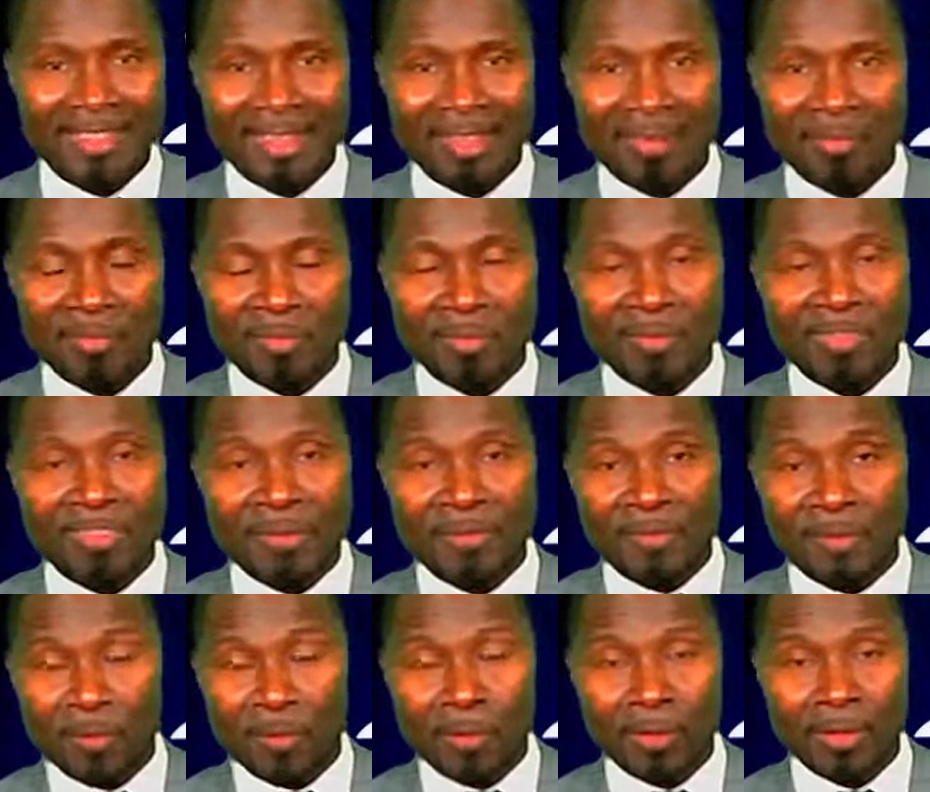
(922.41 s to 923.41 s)
the most
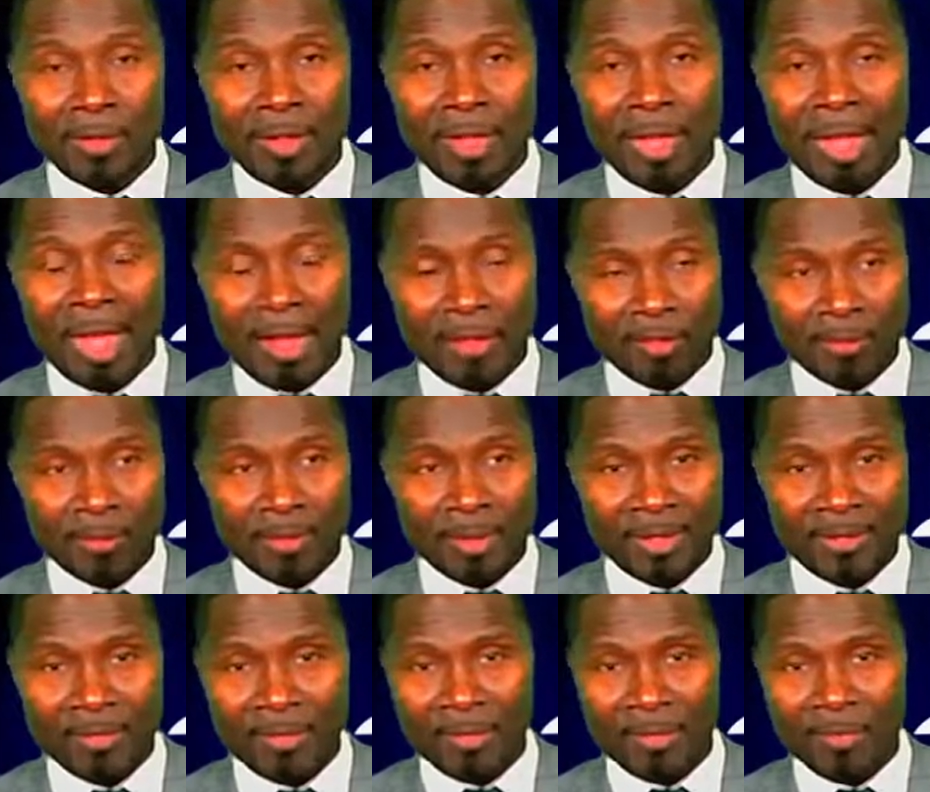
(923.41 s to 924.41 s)
difficult
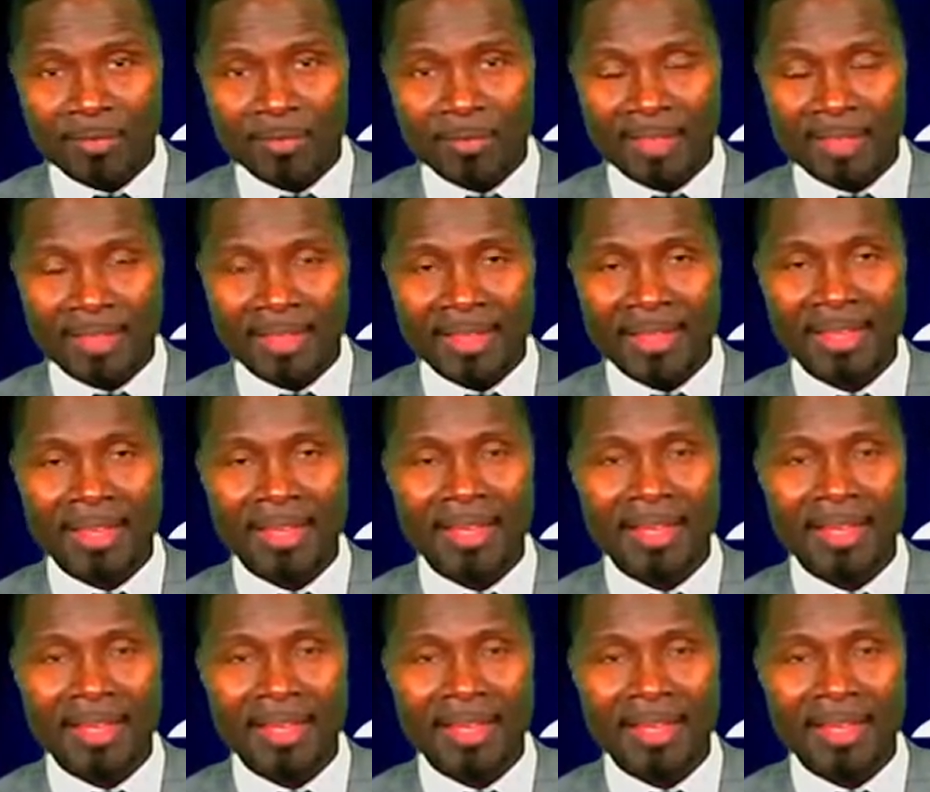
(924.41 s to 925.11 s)
aspect of the